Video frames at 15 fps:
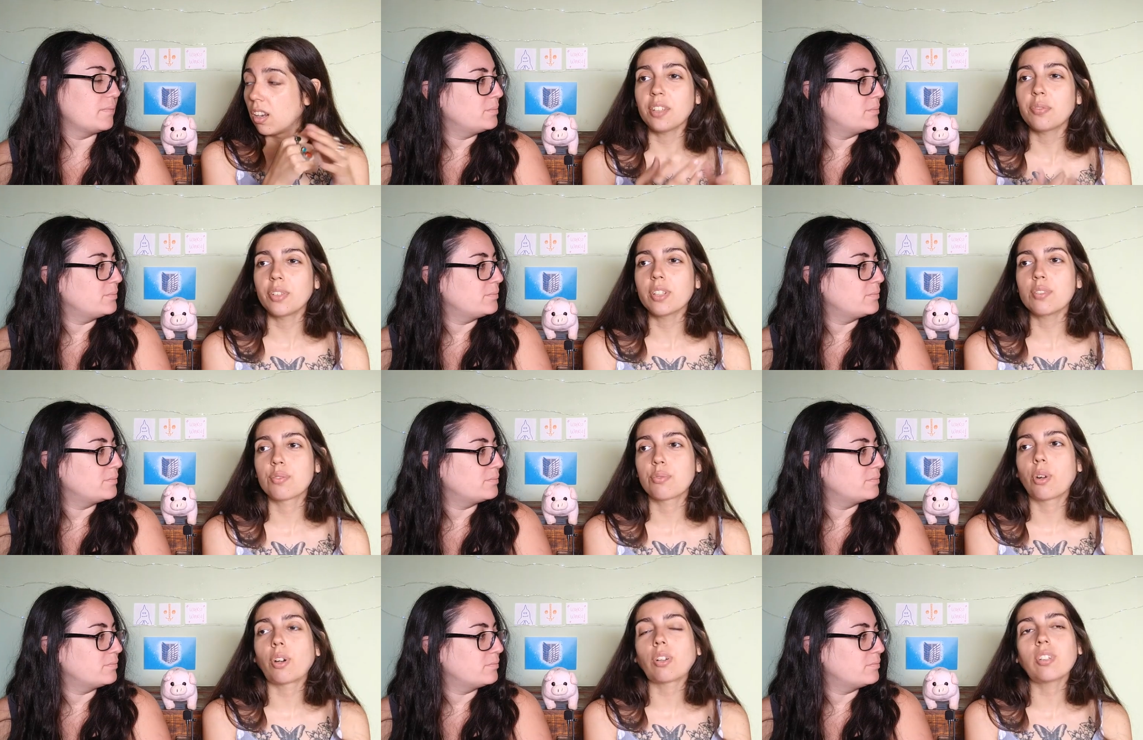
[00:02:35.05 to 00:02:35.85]
Speaker 1: It feels
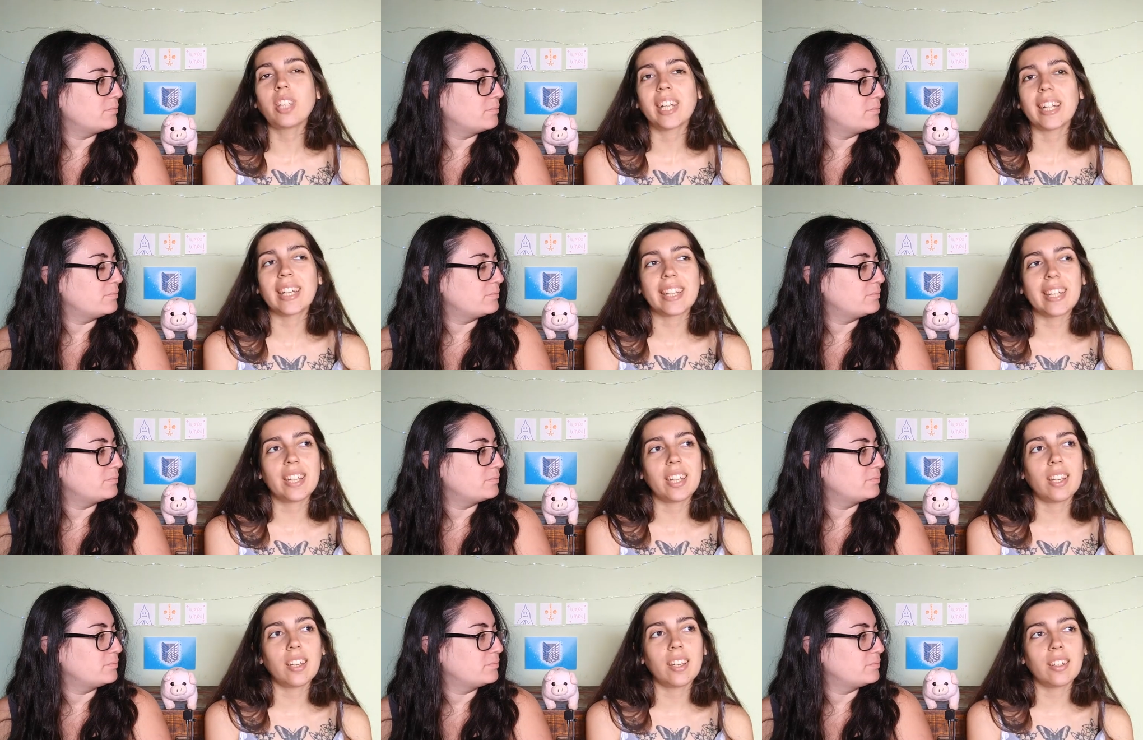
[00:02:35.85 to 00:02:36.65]
wrong that
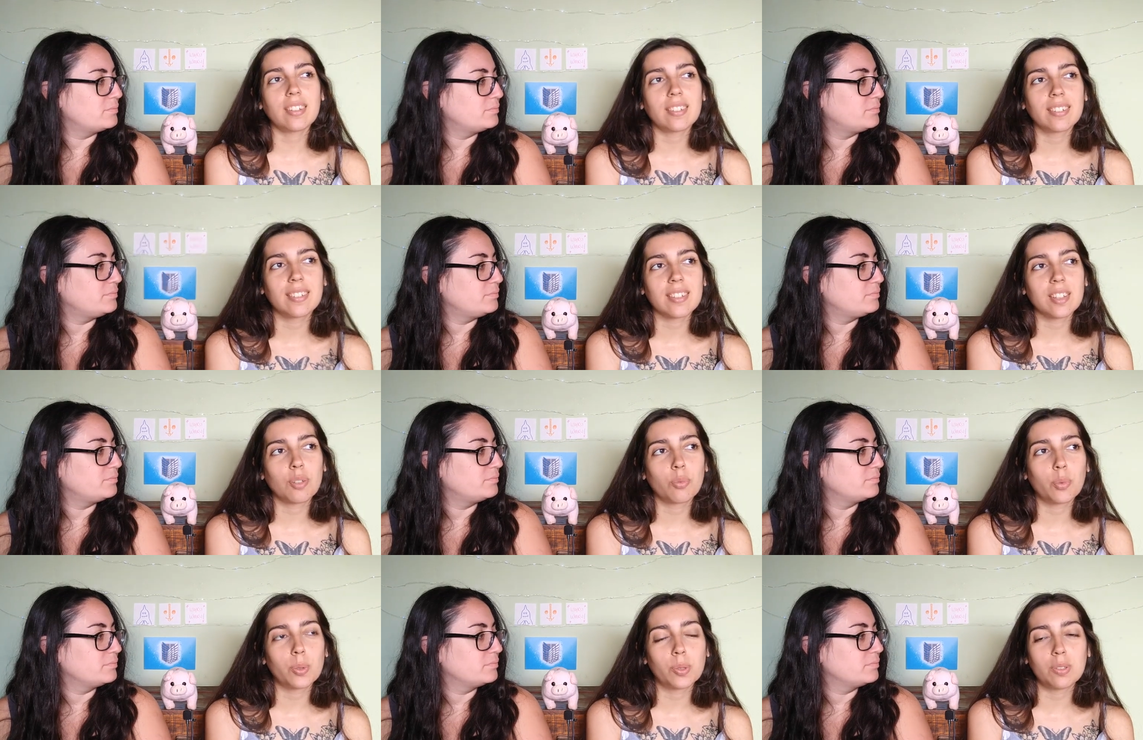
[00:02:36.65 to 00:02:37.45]
he
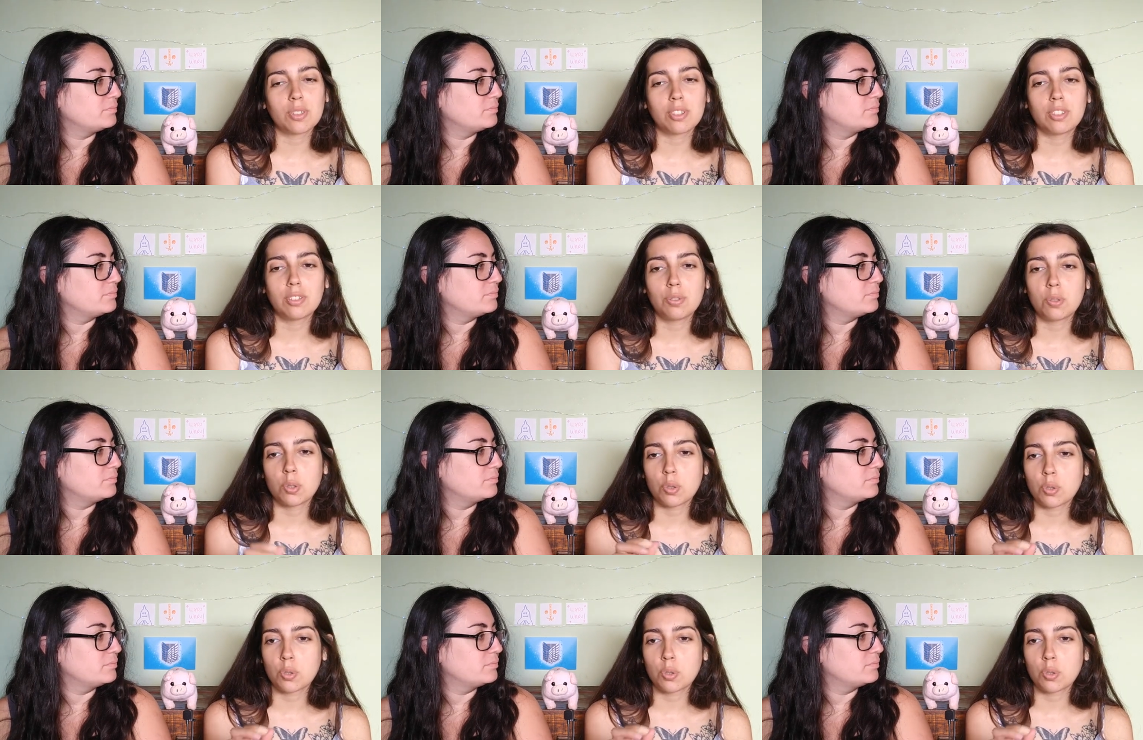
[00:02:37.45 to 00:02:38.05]
wants to